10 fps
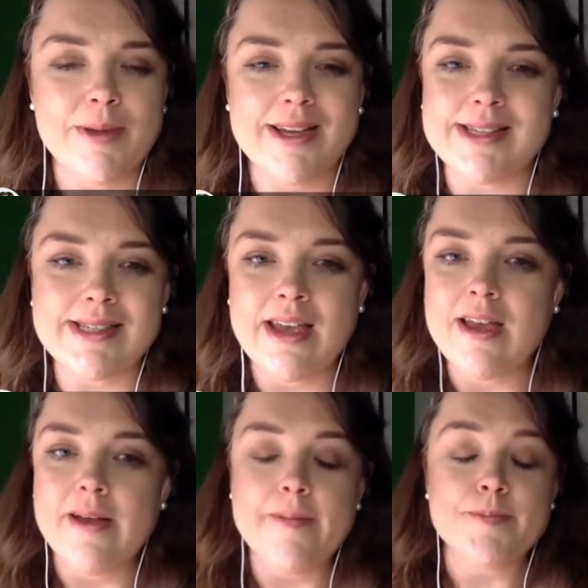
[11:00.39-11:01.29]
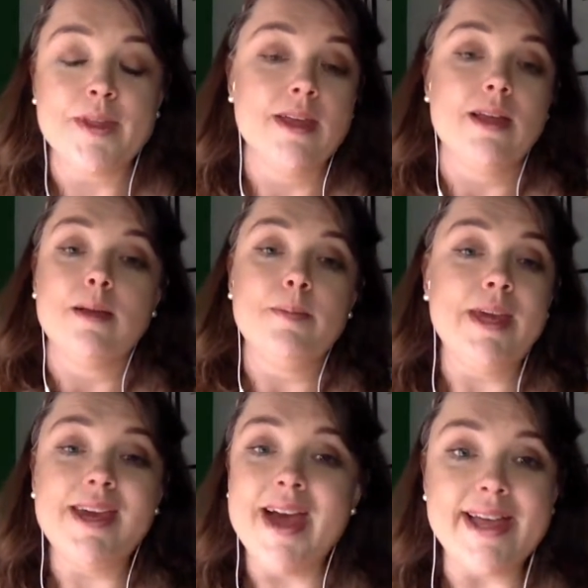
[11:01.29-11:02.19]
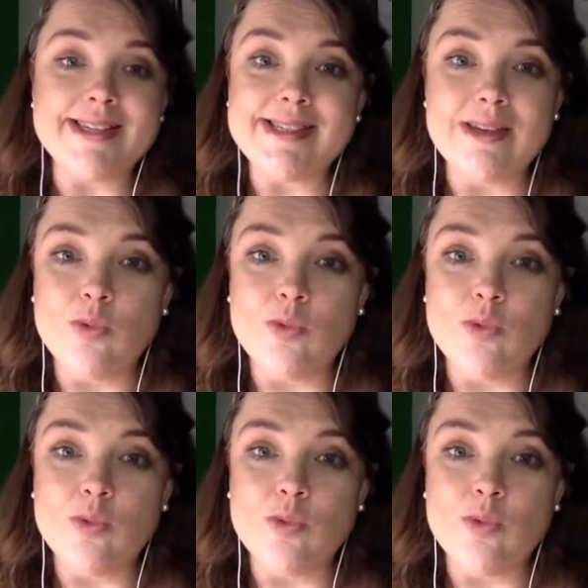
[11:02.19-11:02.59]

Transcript: because P.S.